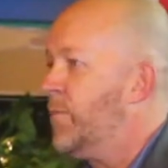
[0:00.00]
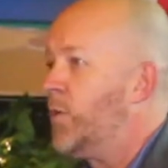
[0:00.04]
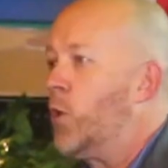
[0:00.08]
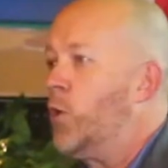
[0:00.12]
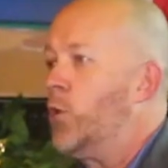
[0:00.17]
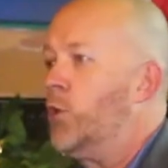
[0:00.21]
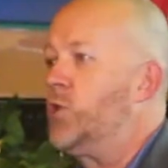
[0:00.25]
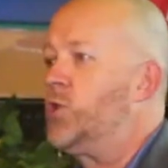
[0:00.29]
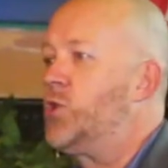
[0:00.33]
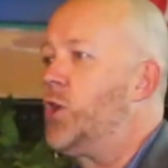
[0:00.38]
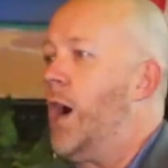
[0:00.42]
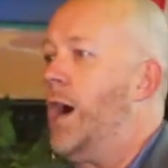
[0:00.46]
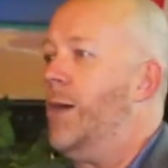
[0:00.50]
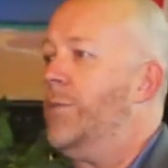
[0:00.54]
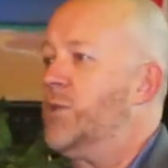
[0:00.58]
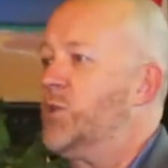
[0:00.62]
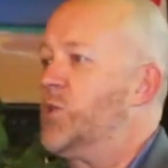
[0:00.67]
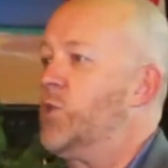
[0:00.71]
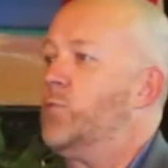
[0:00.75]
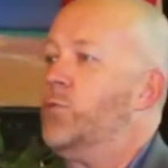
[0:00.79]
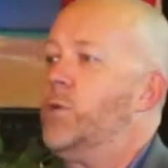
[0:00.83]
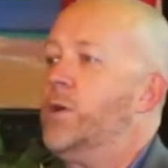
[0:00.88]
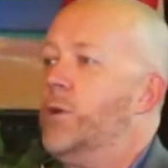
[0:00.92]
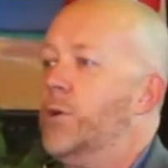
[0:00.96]
Her job as
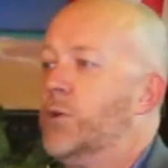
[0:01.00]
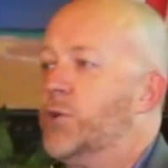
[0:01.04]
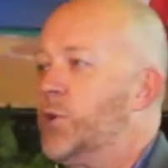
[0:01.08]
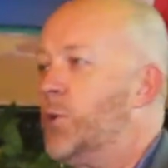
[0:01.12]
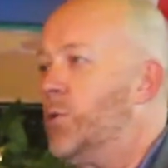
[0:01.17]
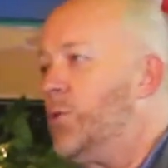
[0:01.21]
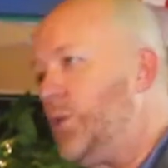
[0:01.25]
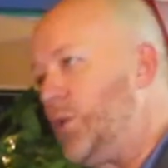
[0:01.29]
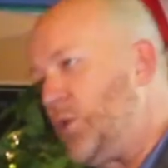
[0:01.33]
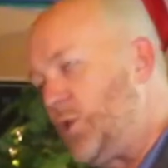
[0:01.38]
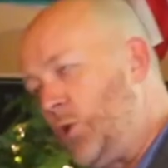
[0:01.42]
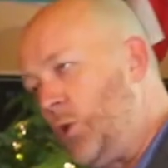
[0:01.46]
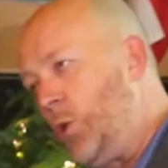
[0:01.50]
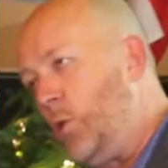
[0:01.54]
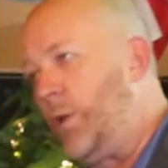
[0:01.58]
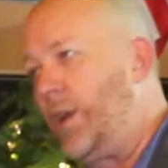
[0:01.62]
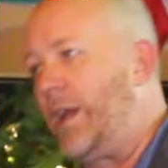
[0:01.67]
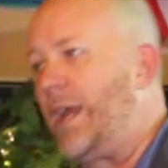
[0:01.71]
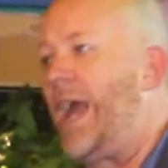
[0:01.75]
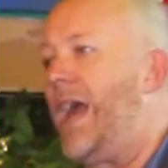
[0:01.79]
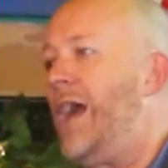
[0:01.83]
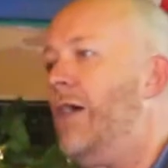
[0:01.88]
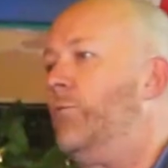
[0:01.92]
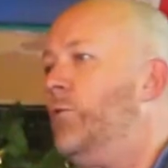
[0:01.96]
a realtor is
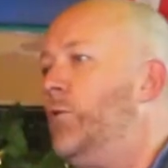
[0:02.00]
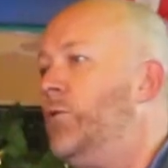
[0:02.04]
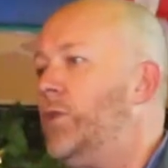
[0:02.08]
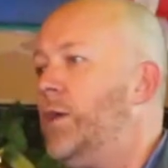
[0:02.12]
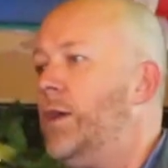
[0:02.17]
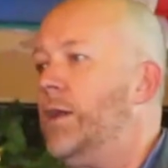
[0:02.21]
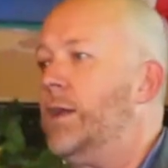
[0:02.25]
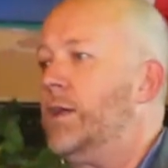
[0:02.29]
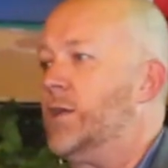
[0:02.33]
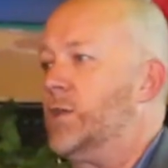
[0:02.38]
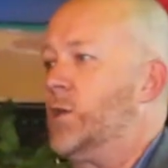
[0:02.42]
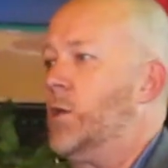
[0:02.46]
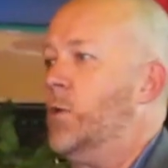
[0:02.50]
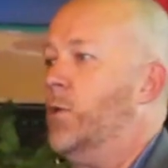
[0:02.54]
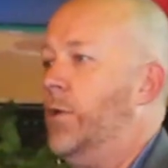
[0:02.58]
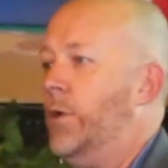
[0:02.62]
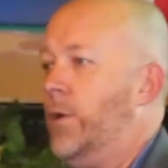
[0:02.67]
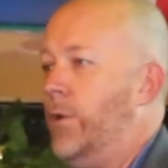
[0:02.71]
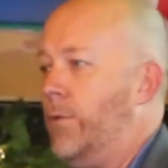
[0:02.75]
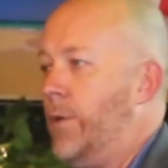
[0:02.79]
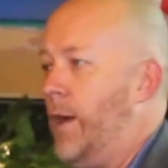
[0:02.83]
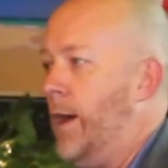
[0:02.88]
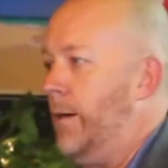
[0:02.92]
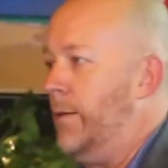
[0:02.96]
knowing everything that's
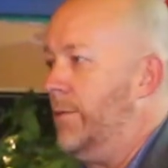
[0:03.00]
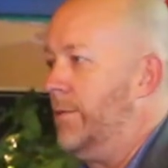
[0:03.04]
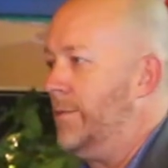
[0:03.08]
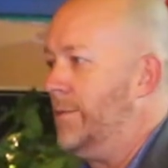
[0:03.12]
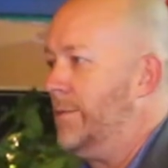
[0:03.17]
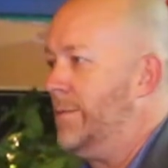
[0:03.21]
going around.